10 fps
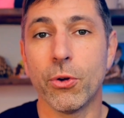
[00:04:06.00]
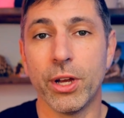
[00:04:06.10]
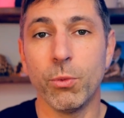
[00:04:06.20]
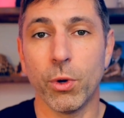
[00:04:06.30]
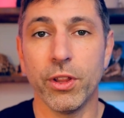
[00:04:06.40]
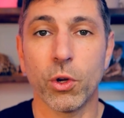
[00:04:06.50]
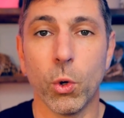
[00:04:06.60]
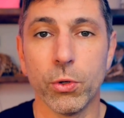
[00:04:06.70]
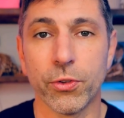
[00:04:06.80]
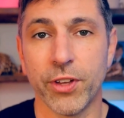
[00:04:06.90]
in one of the
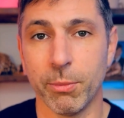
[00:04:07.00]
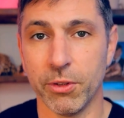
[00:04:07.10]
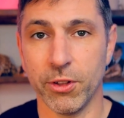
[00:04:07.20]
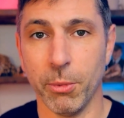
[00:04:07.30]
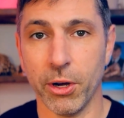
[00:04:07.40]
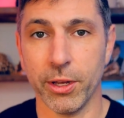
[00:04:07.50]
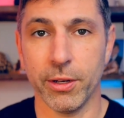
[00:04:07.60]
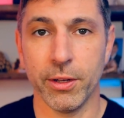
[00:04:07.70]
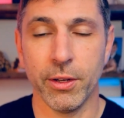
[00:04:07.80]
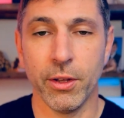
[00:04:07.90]
colder segments of the market.
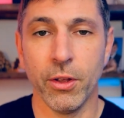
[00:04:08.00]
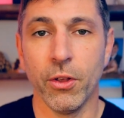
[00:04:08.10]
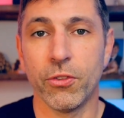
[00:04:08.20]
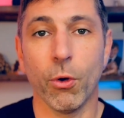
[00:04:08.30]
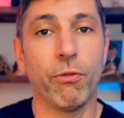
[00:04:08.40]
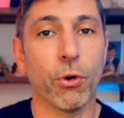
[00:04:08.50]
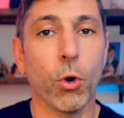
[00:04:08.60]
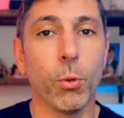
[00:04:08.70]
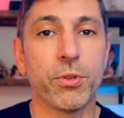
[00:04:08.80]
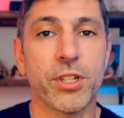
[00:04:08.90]
So if you're a
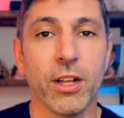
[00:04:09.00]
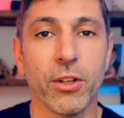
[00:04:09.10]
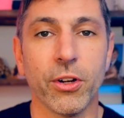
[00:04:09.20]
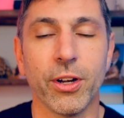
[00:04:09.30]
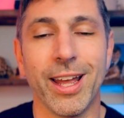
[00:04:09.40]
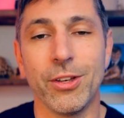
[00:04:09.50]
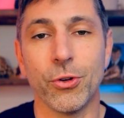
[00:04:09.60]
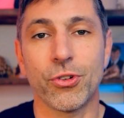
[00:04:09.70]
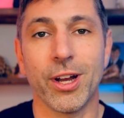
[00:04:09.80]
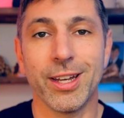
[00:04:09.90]
home seller and you're
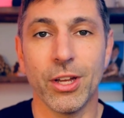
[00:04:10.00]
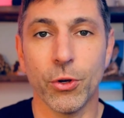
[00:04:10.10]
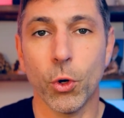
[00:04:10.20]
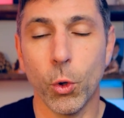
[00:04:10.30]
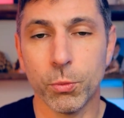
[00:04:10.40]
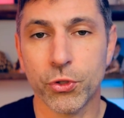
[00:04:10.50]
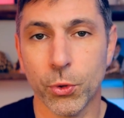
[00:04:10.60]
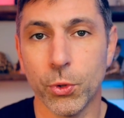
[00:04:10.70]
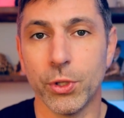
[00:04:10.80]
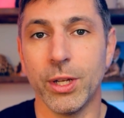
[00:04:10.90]
trying to get your home
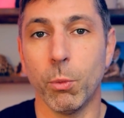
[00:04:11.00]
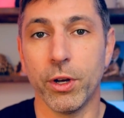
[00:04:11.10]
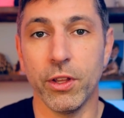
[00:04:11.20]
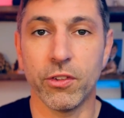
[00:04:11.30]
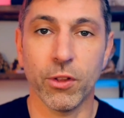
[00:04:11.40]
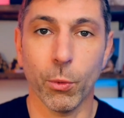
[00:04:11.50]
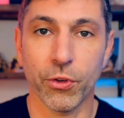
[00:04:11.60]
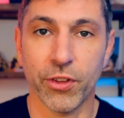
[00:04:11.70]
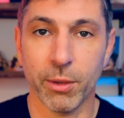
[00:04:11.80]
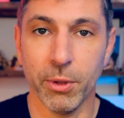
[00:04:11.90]
sold in one of these slower
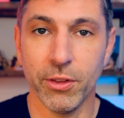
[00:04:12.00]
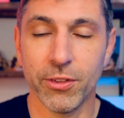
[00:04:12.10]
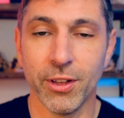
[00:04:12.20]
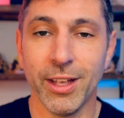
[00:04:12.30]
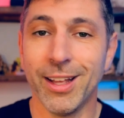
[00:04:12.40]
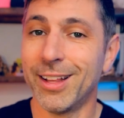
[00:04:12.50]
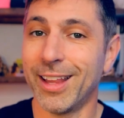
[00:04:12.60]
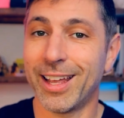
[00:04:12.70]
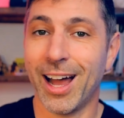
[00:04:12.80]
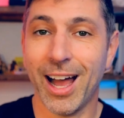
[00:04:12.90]
segments,
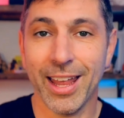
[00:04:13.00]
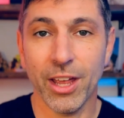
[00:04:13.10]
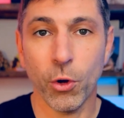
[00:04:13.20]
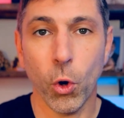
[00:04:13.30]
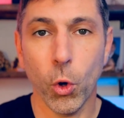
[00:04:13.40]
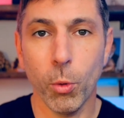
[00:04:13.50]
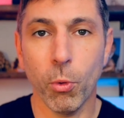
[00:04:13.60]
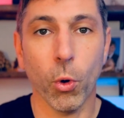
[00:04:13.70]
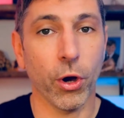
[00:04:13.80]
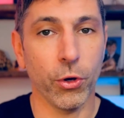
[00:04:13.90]
like a high-end home
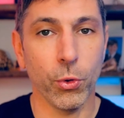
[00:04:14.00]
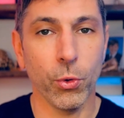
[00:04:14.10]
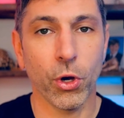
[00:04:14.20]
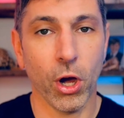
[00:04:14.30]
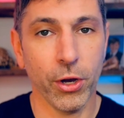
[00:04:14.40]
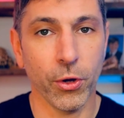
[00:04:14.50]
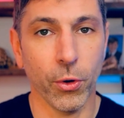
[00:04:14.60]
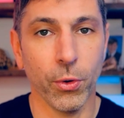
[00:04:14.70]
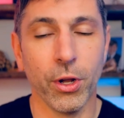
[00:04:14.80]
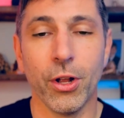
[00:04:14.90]
or a new condo,
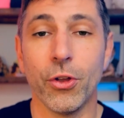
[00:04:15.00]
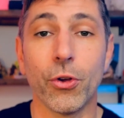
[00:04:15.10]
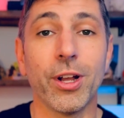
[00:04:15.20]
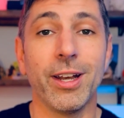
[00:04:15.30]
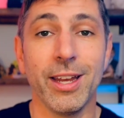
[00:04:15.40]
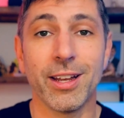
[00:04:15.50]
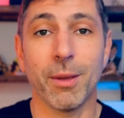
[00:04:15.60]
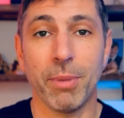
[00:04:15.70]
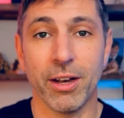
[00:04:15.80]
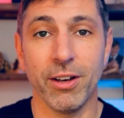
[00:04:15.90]
you're going to need a
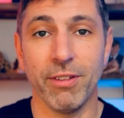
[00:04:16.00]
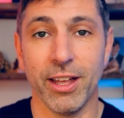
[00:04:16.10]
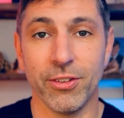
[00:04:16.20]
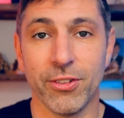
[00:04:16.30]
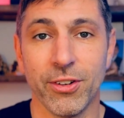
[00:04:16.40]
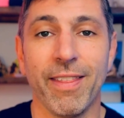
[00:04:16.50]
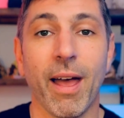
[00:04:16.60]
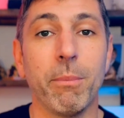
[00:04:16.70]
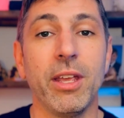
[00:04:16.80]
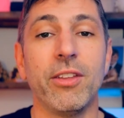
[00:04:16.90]
competitive edge. That
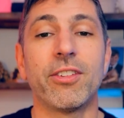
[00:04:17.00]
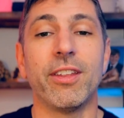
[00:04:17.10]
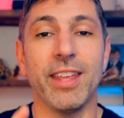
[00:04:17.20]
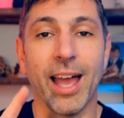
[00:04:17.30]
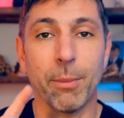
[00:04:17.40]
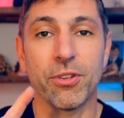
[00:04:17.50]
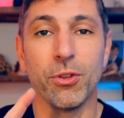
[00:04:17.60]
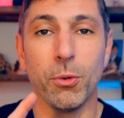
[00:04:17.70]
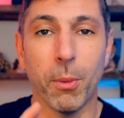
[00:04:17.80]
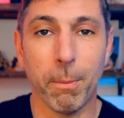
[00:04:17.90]
means the
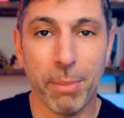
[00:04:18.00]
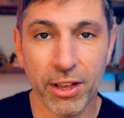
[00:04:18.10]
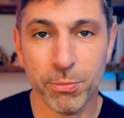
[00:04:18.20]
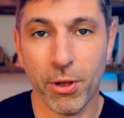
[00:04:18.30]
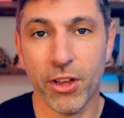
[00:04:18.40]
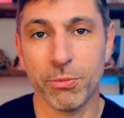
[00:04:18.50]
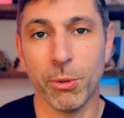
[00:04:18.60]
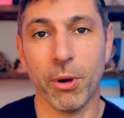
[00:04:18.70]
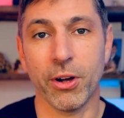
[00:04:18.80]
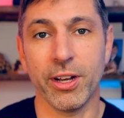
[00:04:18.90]
absolute best possible
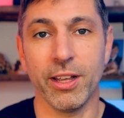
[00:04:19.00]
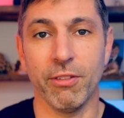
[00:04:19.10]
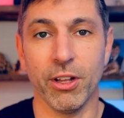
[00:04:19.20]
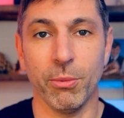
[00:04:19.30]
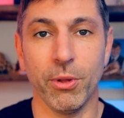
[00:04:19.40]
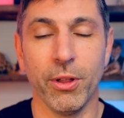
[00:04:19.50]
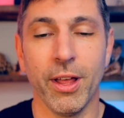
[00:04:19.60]
marketing available,